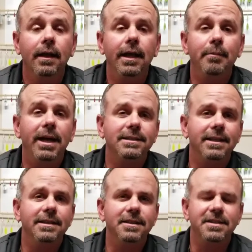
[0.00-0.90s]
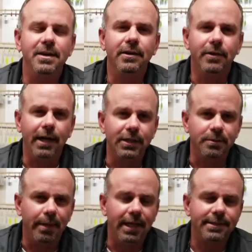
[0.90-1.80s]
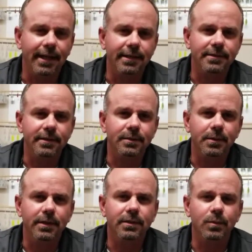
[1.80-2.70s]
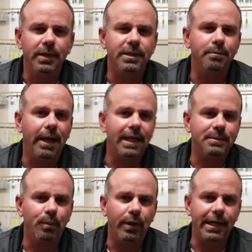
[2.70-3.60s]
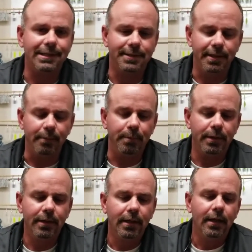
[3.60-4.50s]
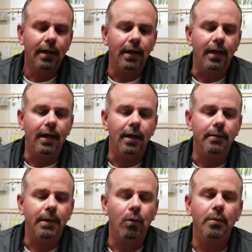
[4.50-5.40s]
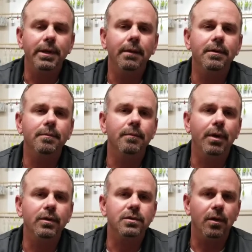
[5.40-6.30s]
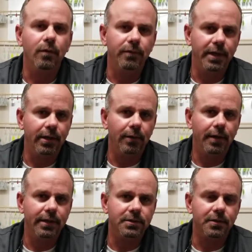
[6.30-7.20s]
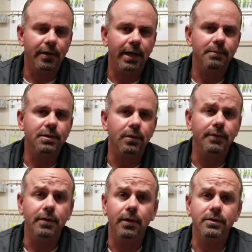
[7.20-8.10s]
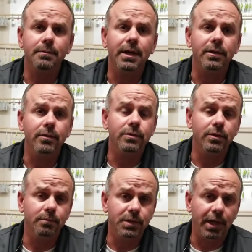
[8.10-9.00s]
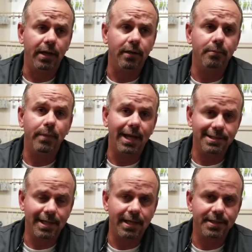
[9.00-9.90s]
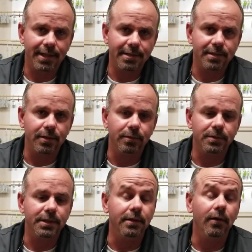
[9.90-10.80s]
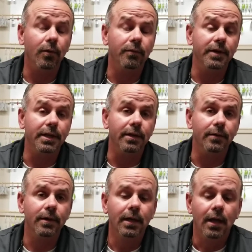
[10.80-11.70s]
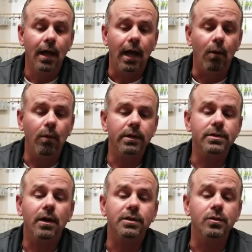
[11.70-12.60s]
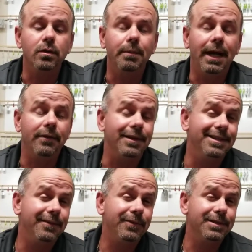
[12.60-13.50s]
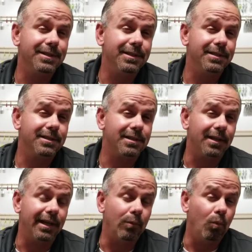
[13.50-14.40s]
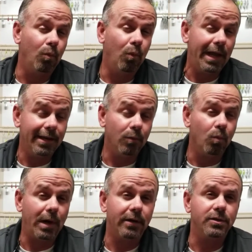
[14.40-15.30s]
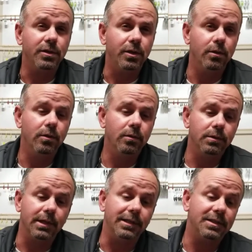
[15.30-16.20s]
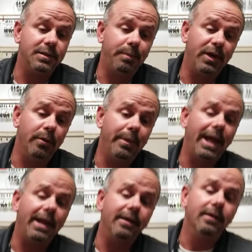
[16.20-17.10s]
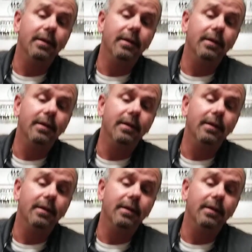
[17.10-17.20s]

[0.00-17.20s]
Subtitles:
Hey Bass Heads, it's Eric Krause of Bass Assets with this week's Bass Break tip. I won't be able to post the whole video on Instagram, so if you'll go to my YouTube channel, Bass Assets, you'll see the whole video. I want to talk to you about the differences and when and where to use a spinnerbait